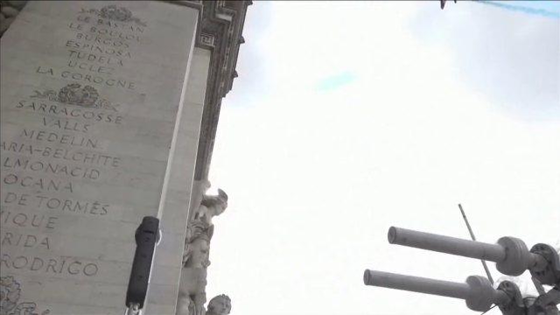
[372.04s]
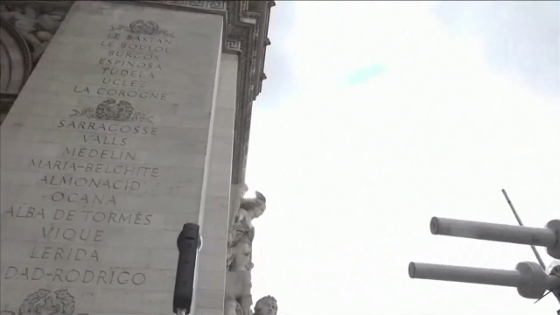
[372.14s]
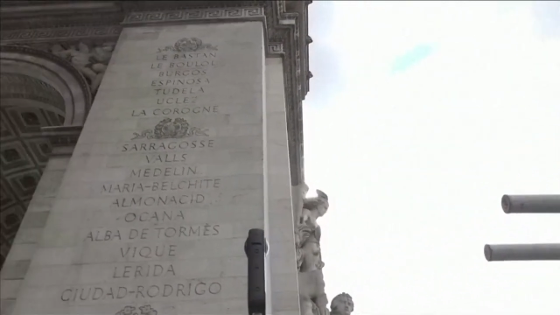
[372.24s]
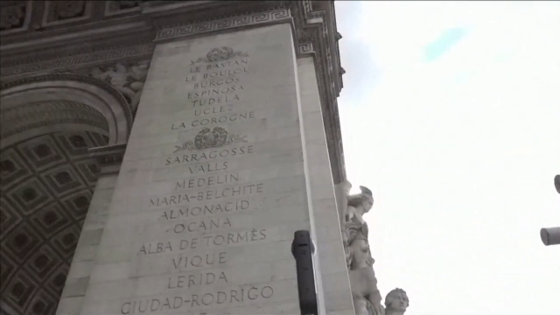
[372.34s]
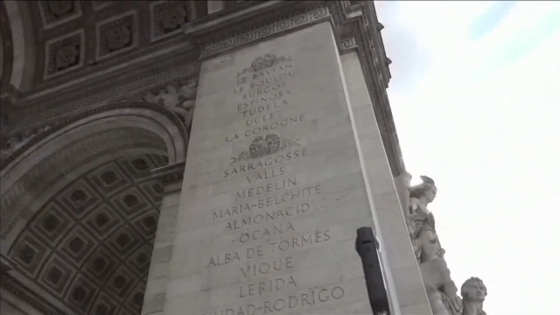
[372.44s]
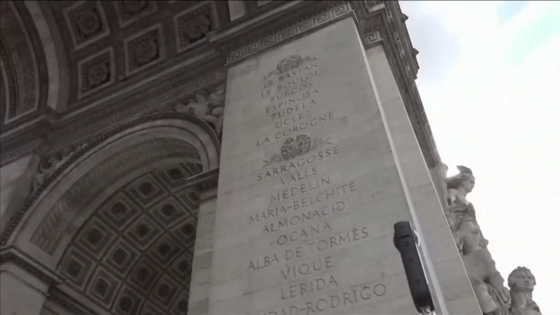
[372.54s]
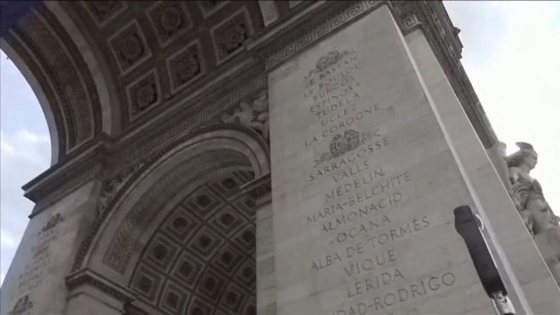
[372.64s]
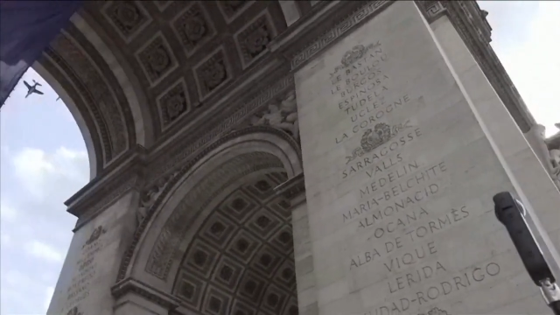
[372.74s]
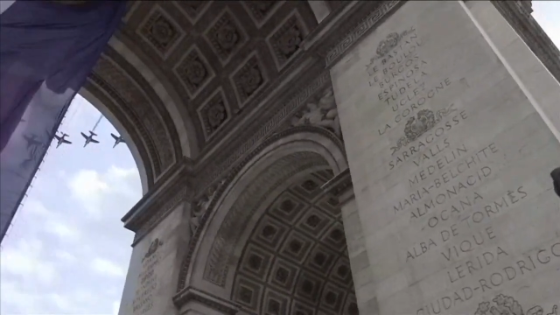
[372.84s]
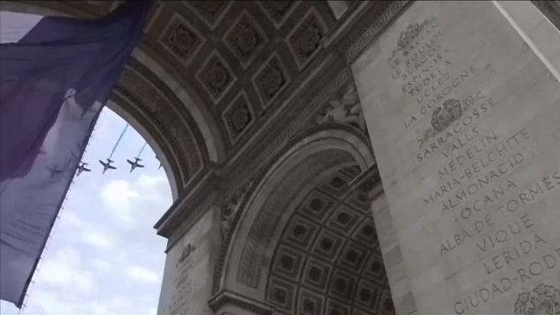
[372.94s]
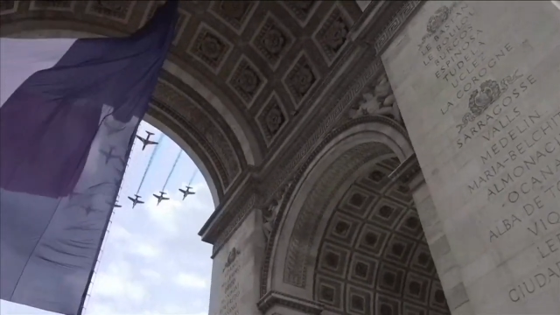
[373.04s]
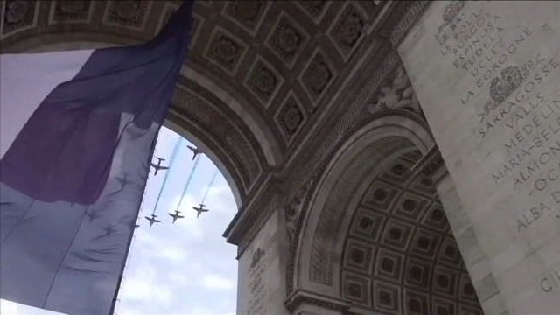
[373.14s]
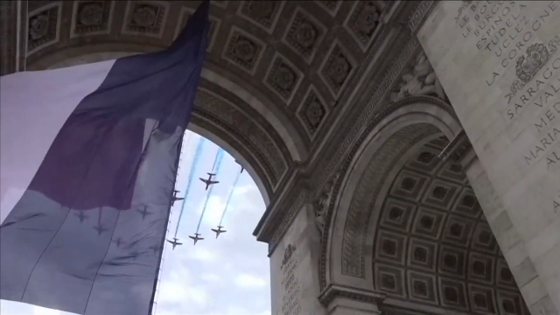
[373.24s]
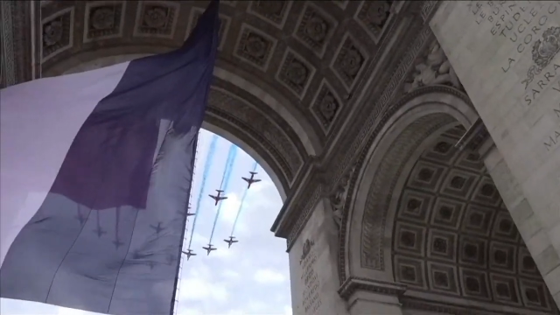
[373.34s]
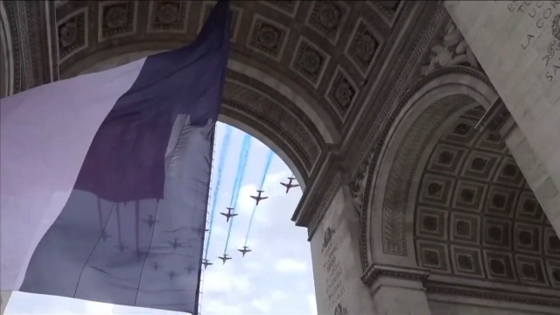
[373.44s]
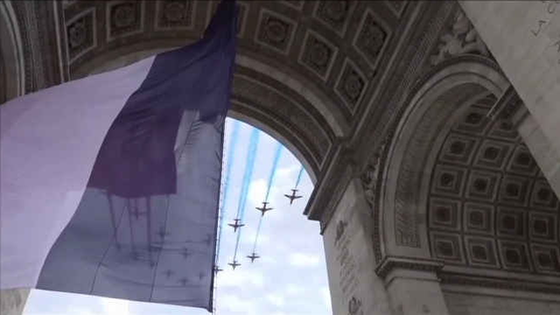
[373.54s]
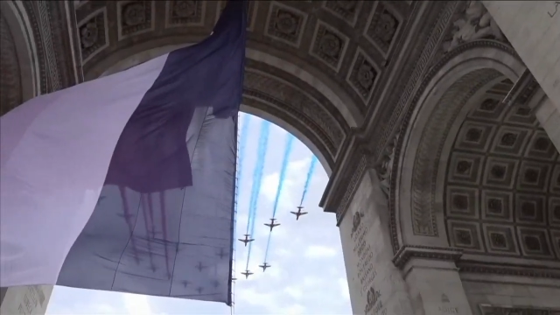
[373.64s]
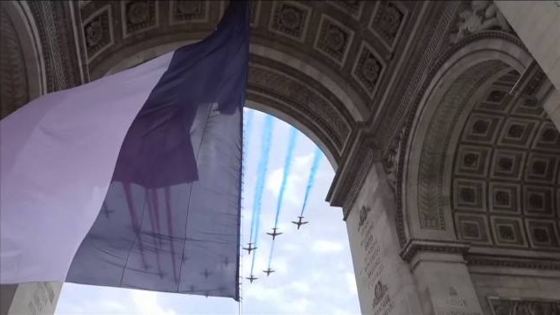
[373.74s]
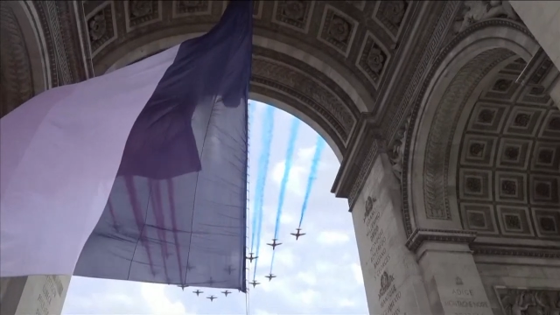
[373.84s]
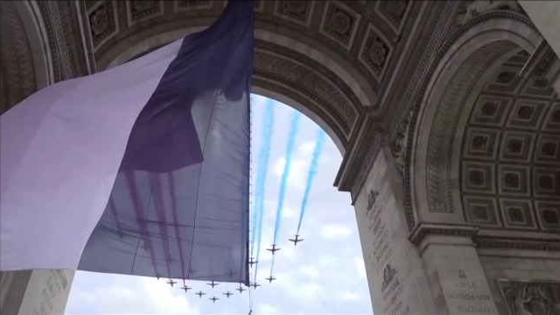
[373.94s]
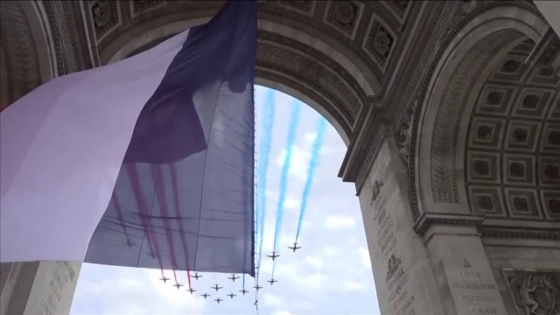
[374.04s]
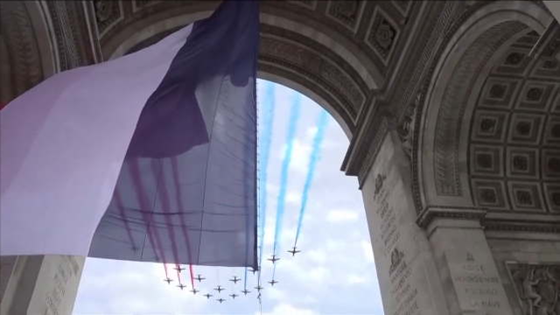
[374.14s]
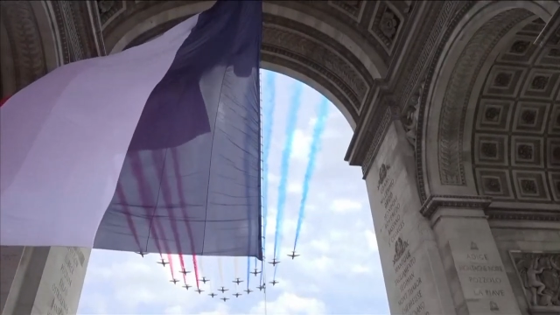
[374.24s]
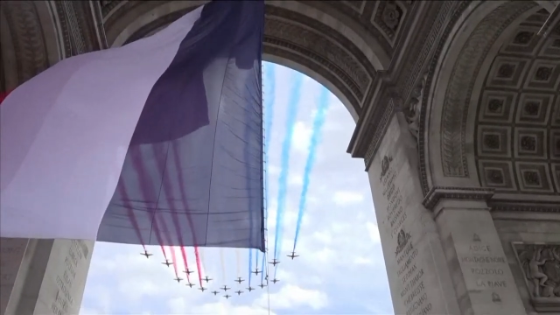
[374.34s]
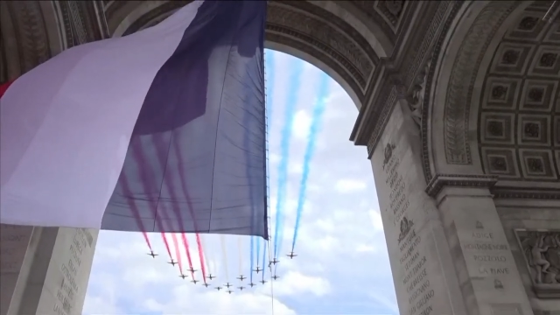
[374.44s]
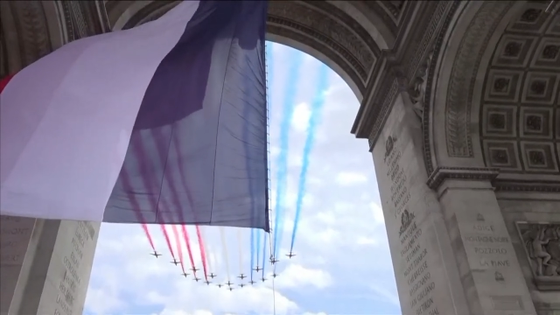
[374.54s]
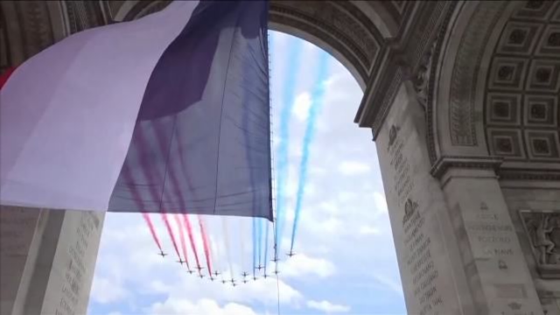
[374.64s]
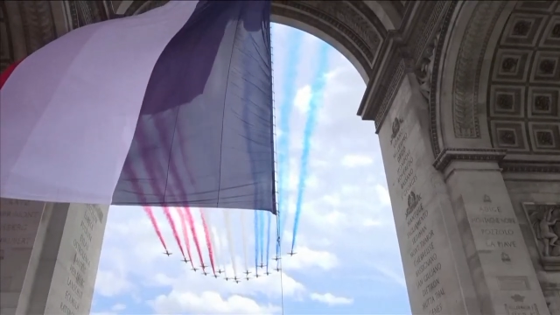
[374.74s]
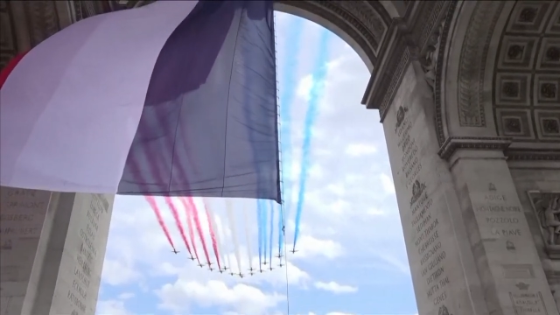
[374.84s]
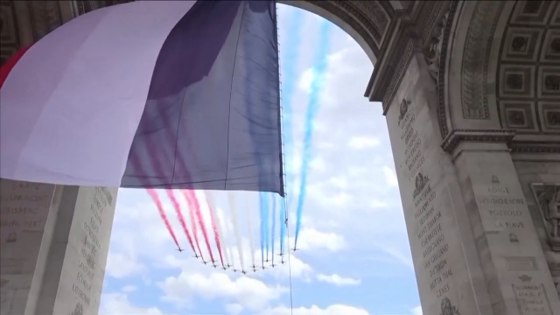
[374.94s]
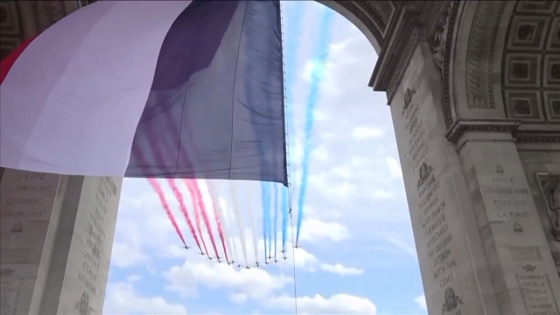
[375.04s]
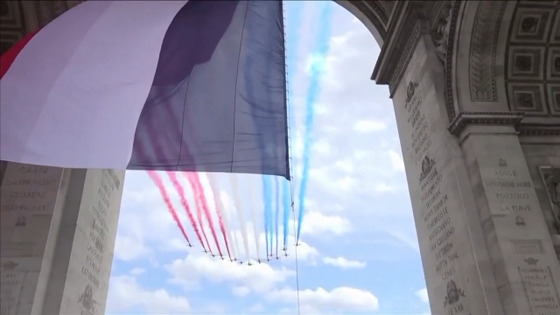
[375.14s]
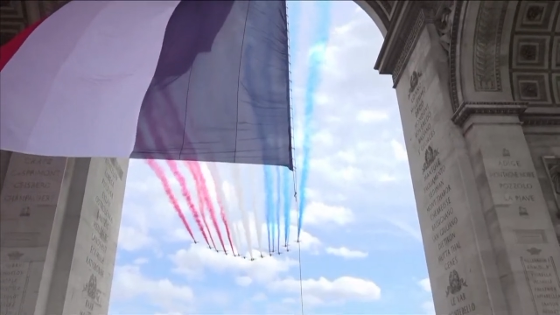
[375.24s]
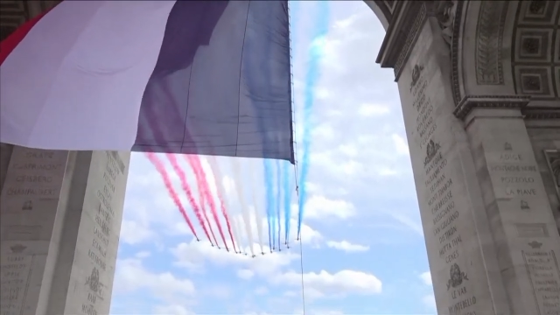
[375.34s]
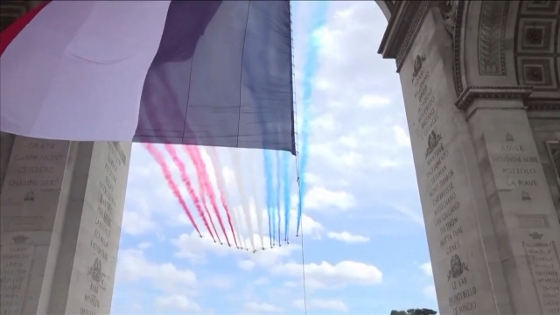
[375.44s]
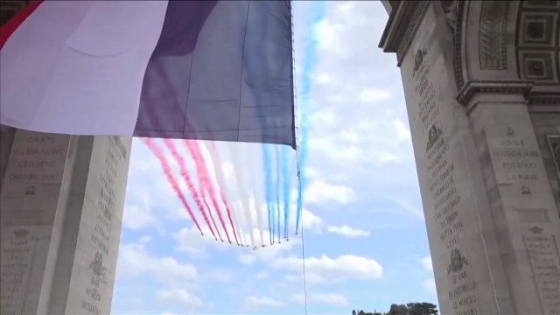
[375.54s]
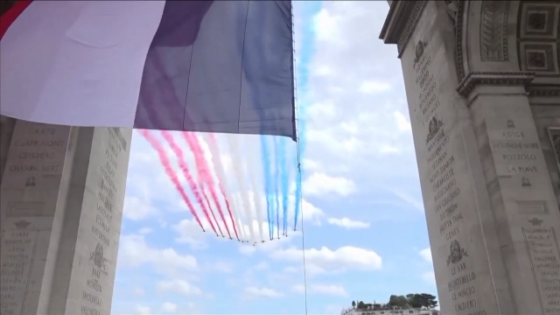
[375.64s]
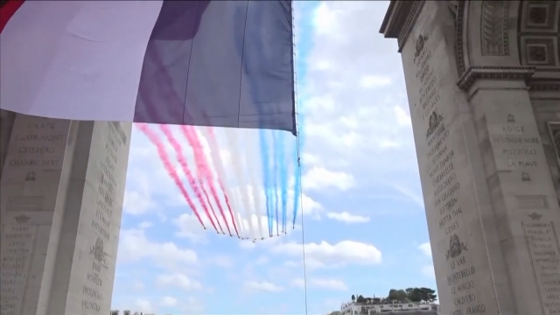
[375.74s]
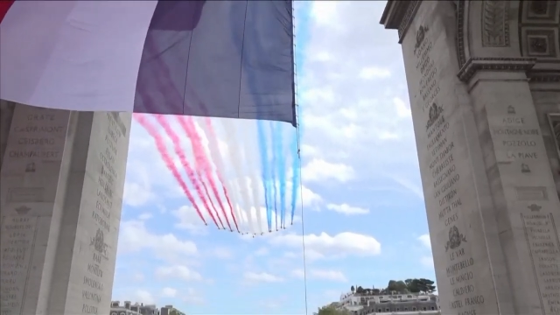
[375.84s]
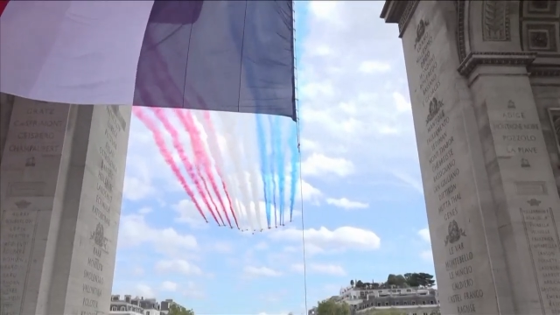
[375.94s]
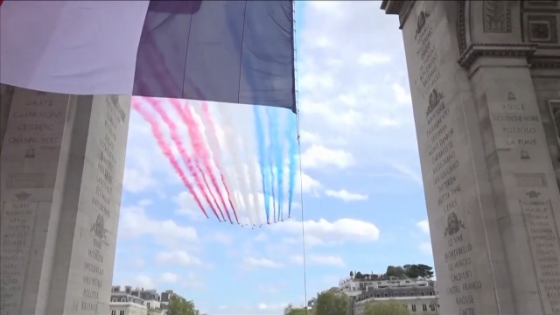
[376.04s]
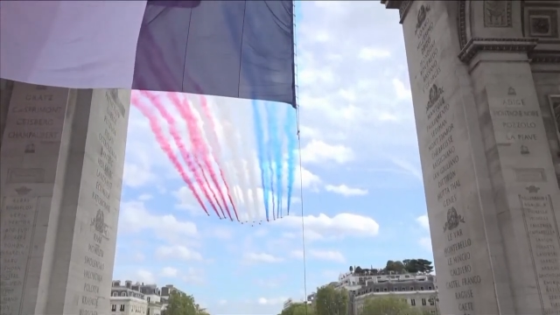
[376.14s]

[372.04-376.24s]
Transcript: [unreadable: no face in view]